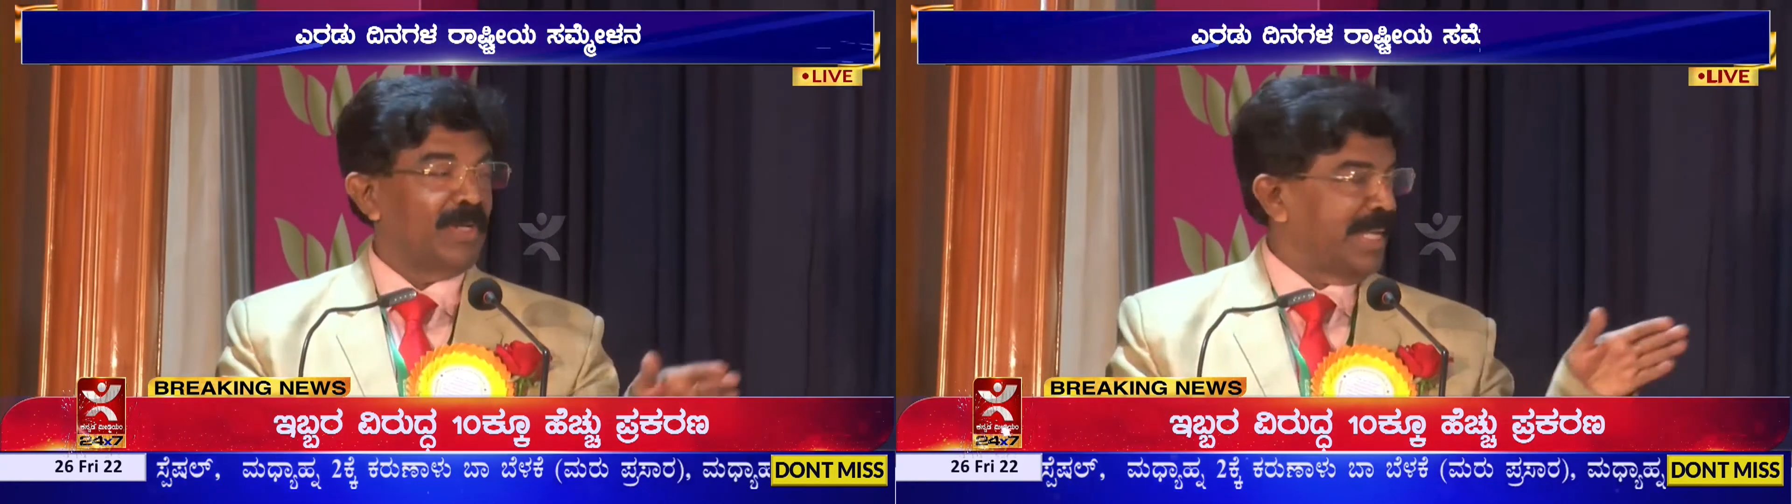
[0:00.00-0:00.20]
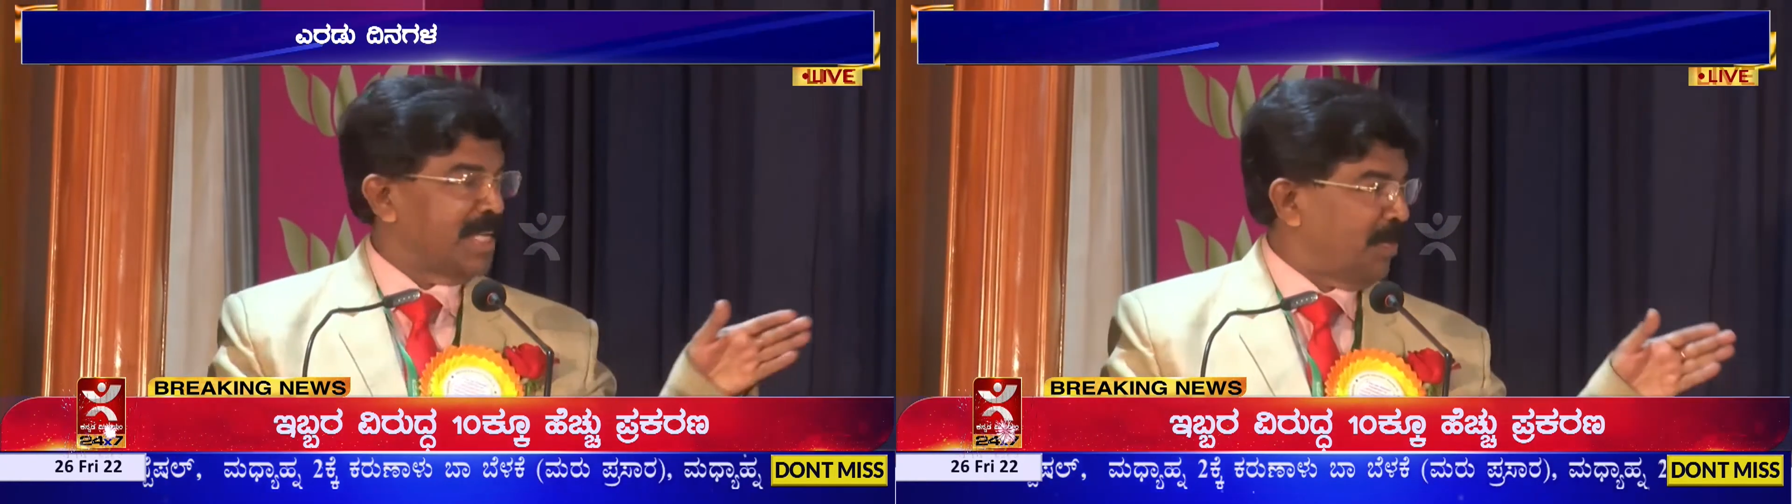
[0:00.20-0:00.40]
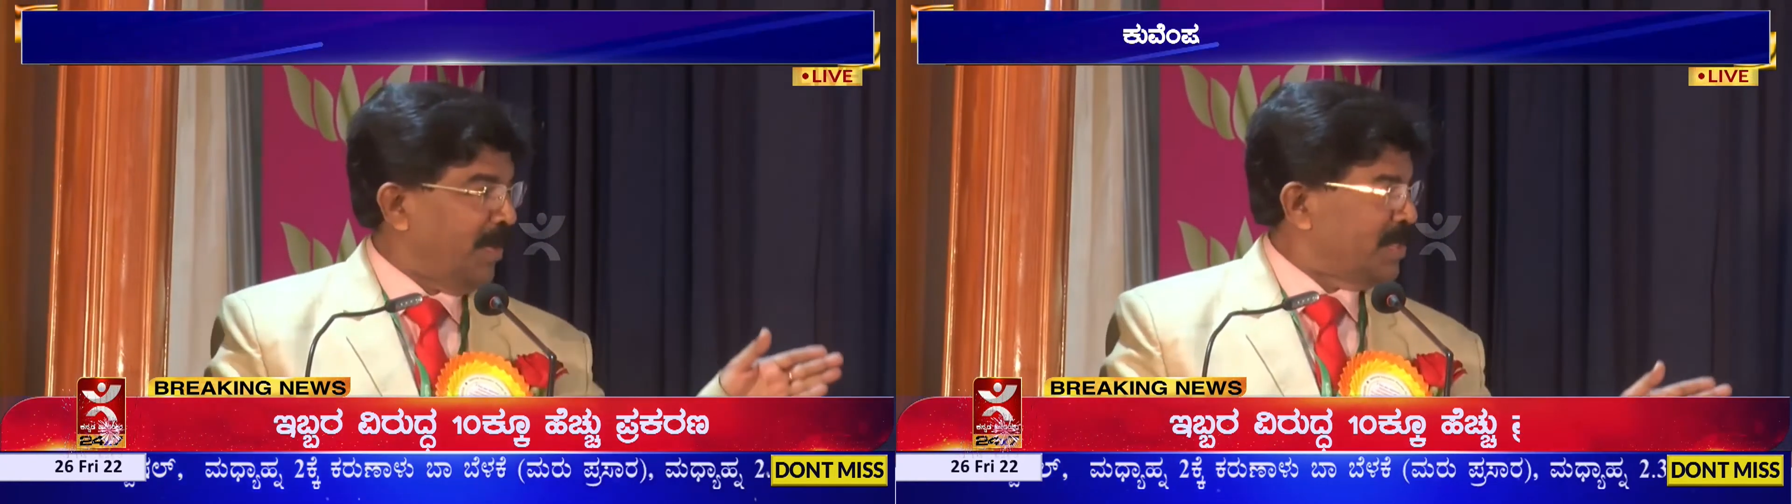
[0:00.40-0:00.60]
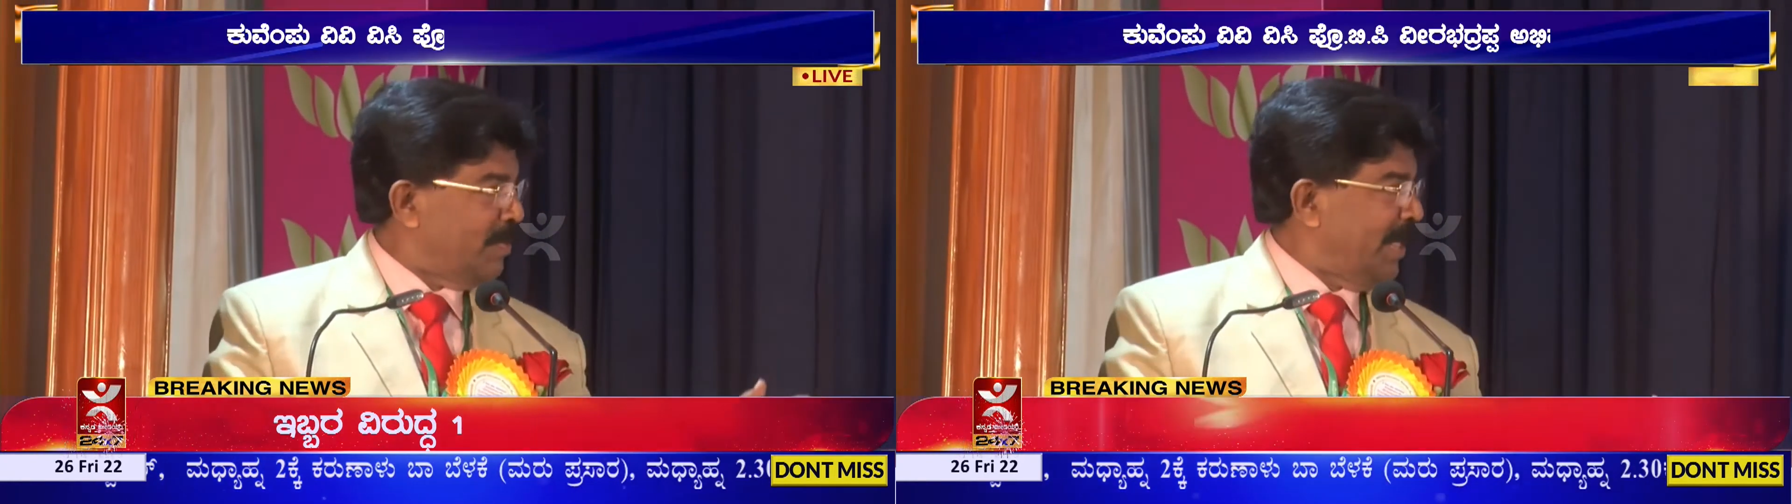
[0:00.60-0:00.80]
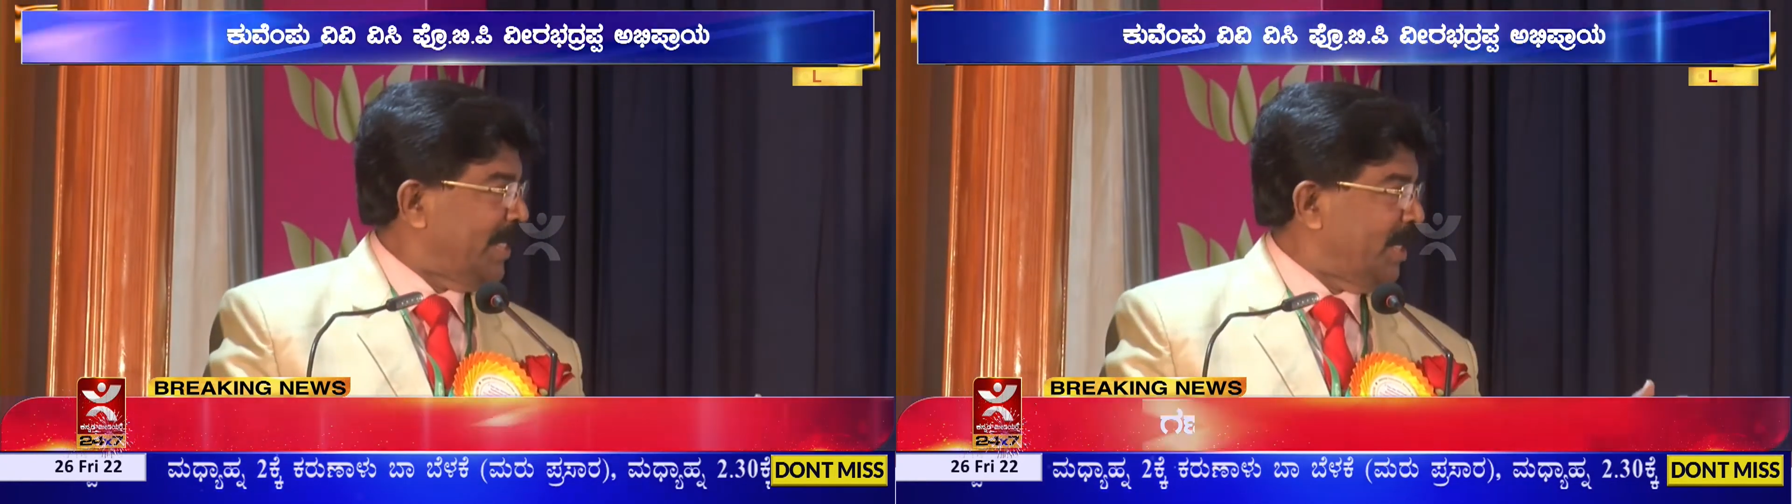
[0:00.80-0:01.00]
is not the
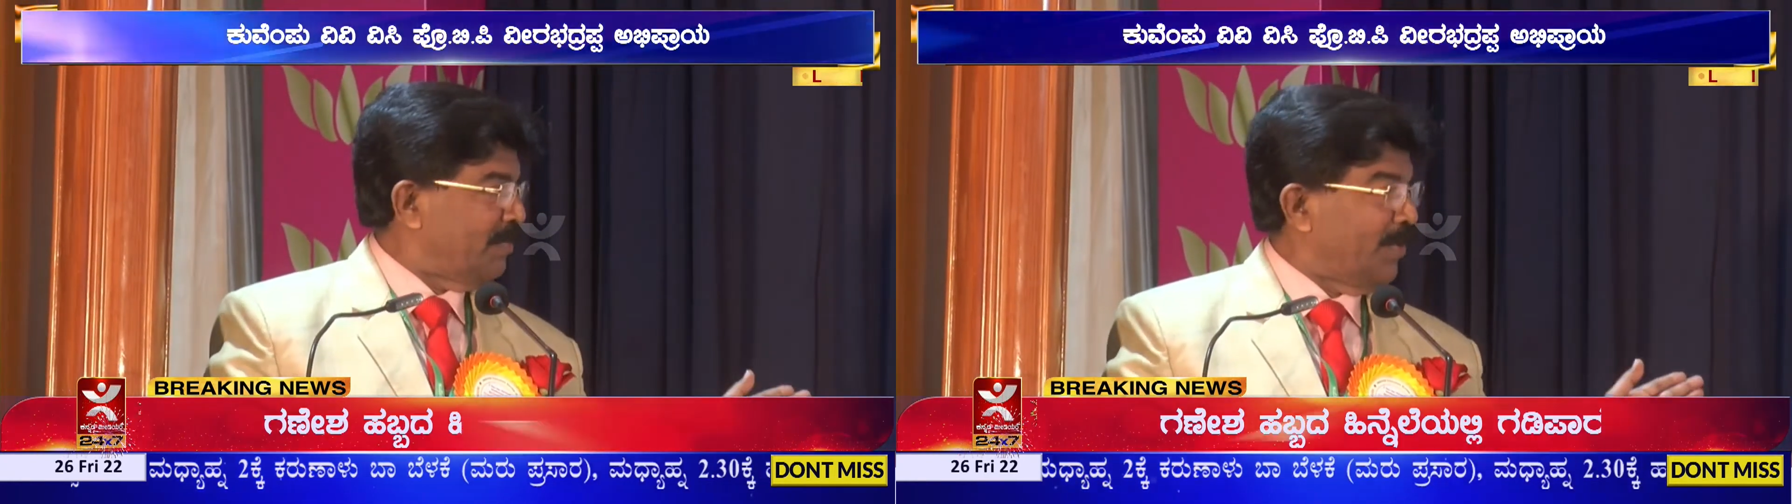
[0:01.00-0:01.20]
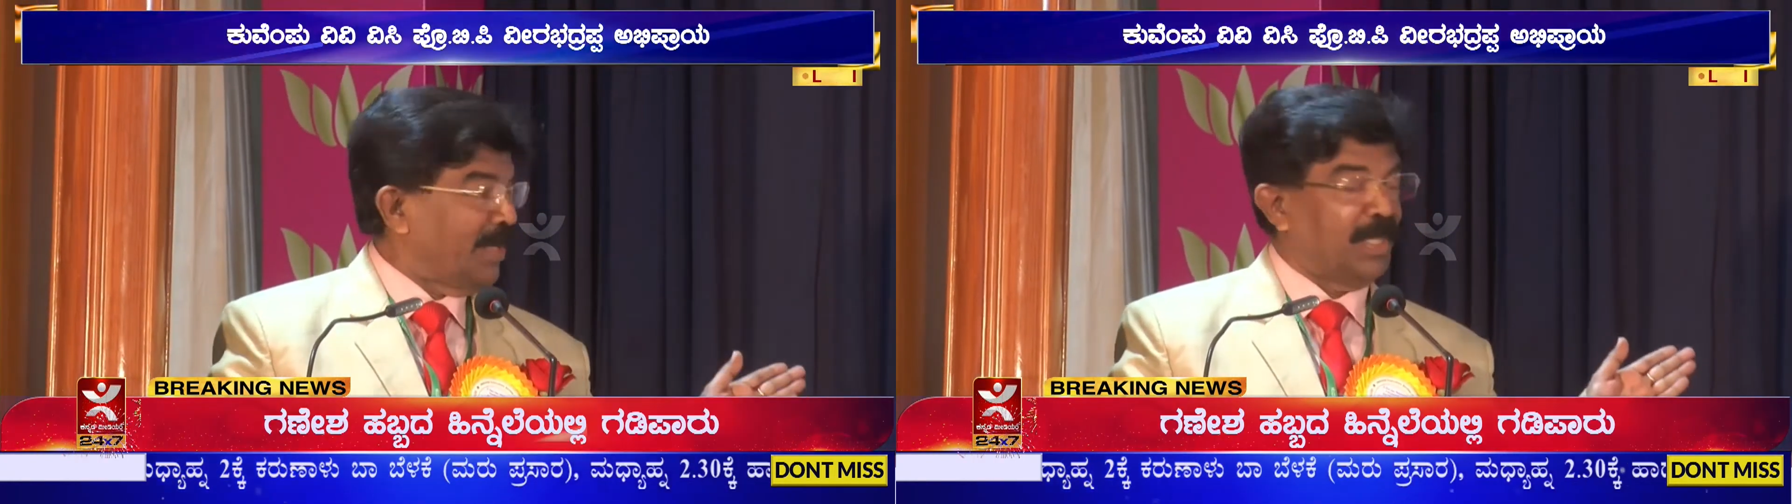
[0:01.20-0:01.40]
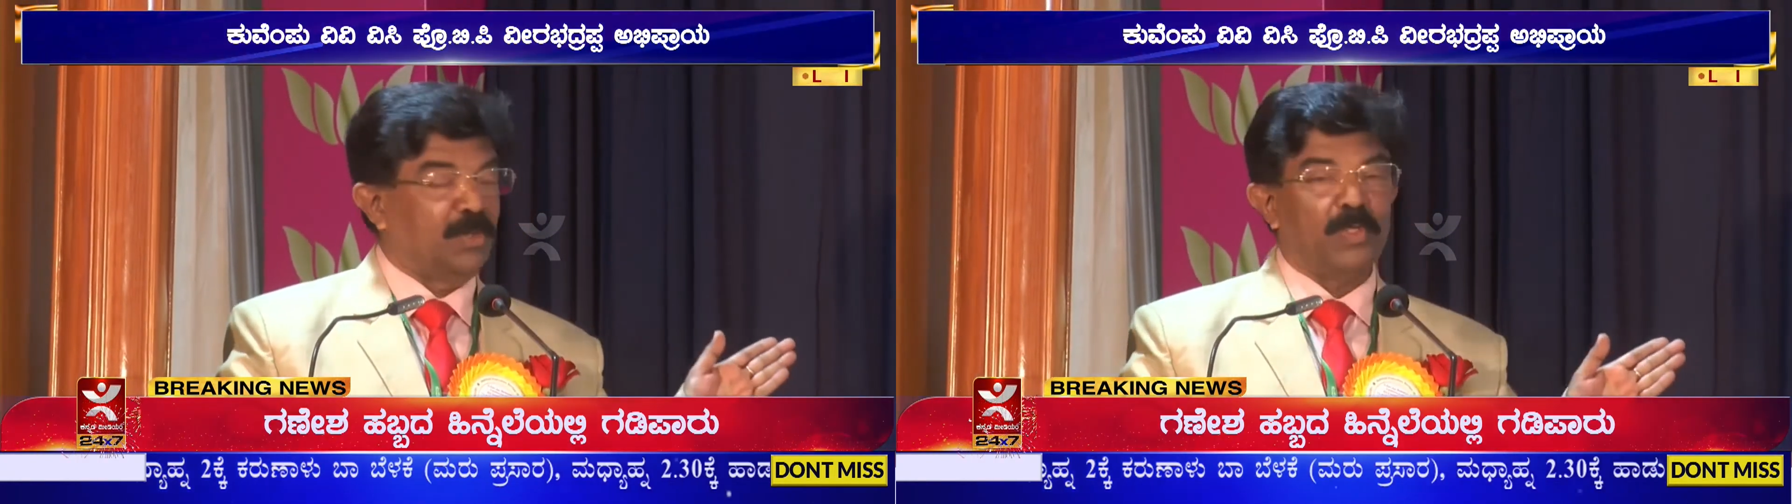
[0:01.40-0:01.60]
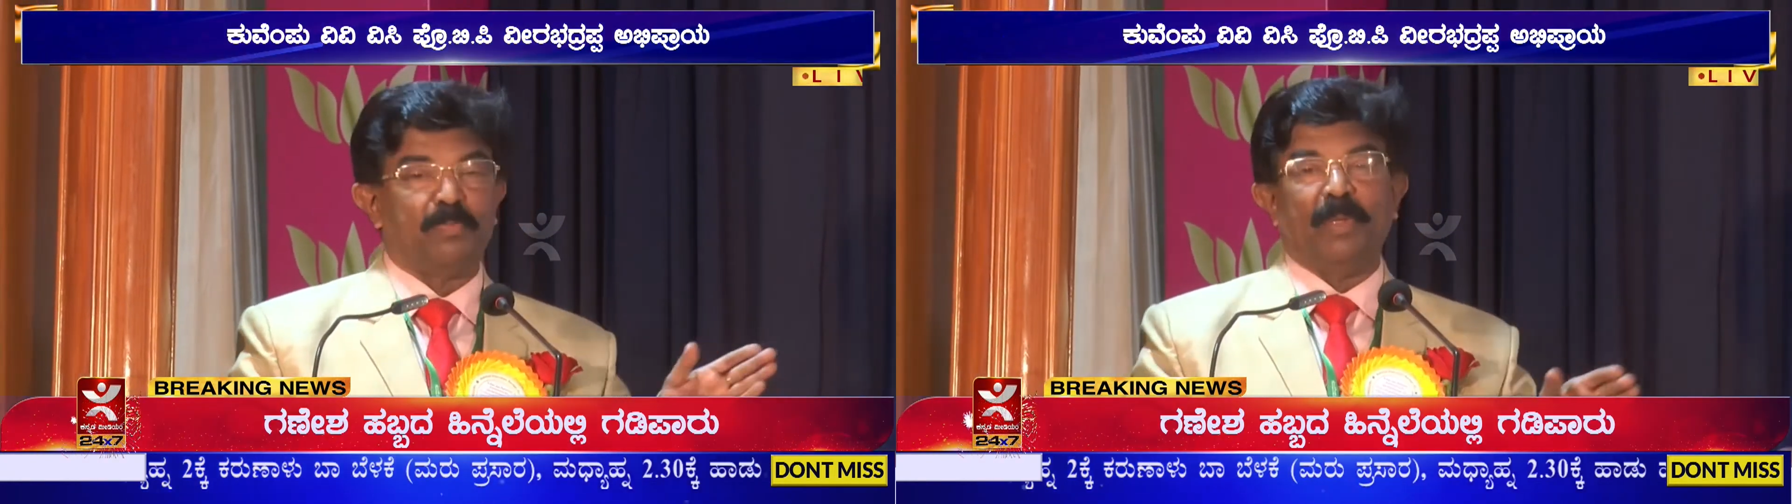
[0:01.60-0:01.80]
responsibility of only